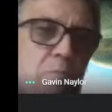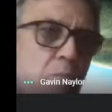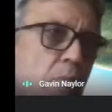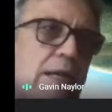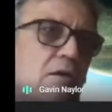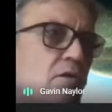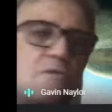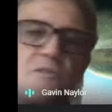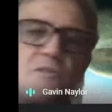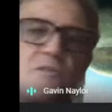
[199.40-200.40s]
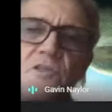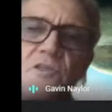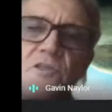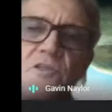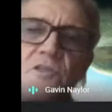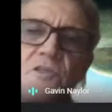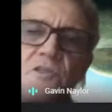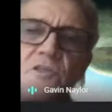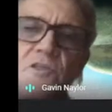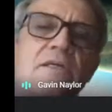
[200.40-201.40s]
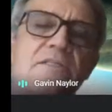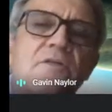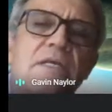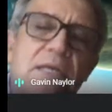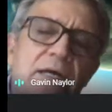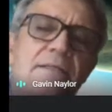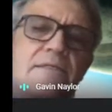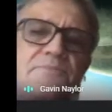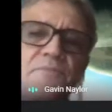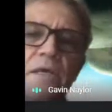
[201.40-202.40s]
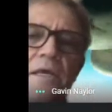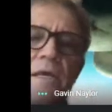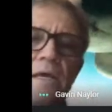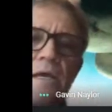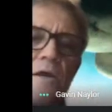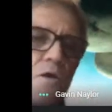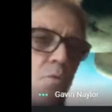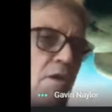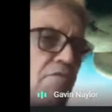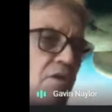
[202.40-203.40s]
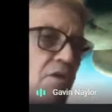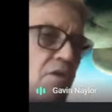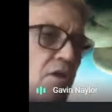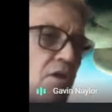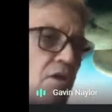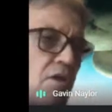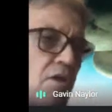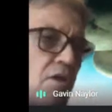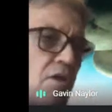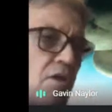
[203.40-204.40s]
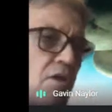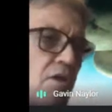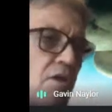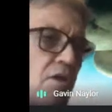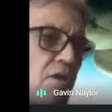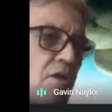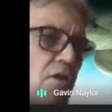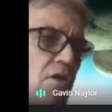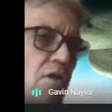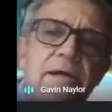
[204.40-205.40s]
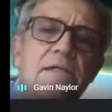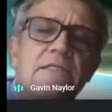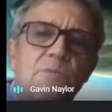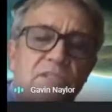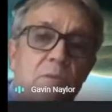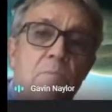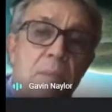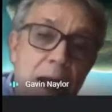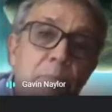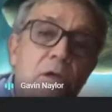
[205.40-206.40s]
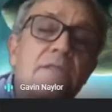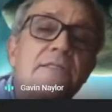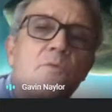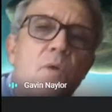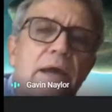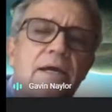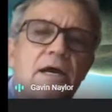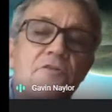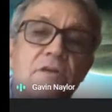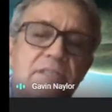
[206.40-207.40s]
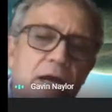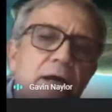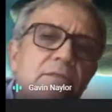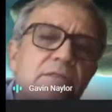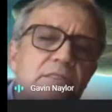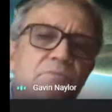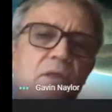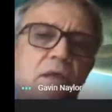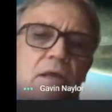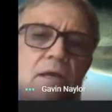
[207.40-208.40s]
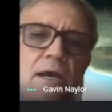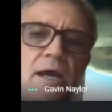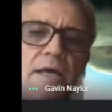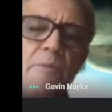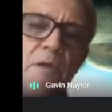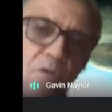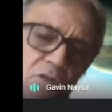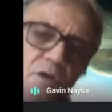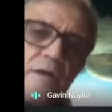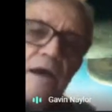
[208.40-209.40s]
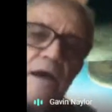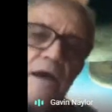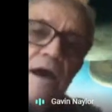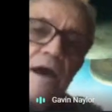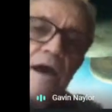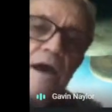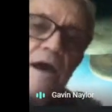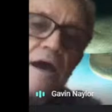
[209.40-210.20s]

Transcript: microscopic Chlamydomonas on the other. We've got blue whales, which are mammals and weigh 100 tons. And then we've also got other mammals, so